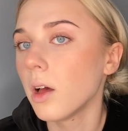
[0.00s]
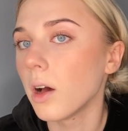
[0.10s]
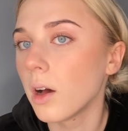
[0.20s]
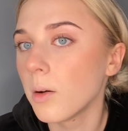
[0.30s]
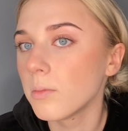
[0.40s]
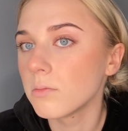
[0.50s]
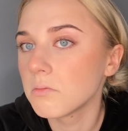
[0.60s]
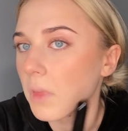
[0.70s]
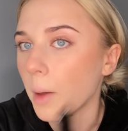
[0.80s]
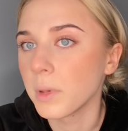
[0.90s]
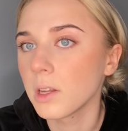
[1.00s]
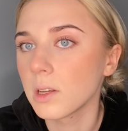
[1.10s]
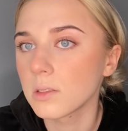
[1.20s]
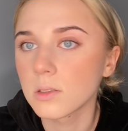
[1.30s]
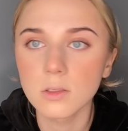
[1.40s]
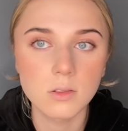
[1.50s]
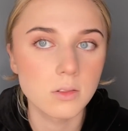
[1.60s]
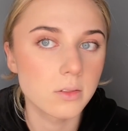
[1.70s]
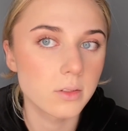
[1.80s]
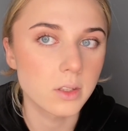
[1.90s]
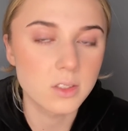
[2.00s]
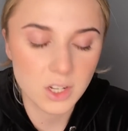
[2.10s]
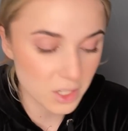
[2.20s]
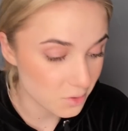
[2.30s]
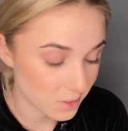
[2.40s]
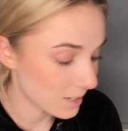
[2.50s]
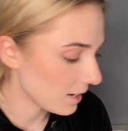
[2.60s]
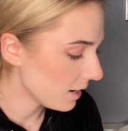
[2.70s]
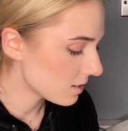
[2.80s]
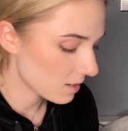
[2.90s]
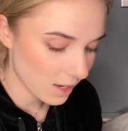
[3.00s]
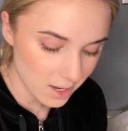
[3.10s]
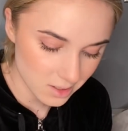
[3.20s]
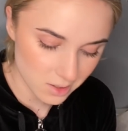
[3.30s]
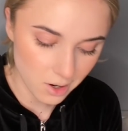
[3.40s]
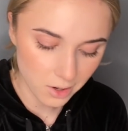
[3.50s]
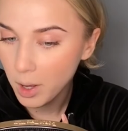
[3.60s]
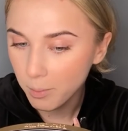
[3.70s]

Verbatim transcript: Um, I mean, it's it's just really nice okay so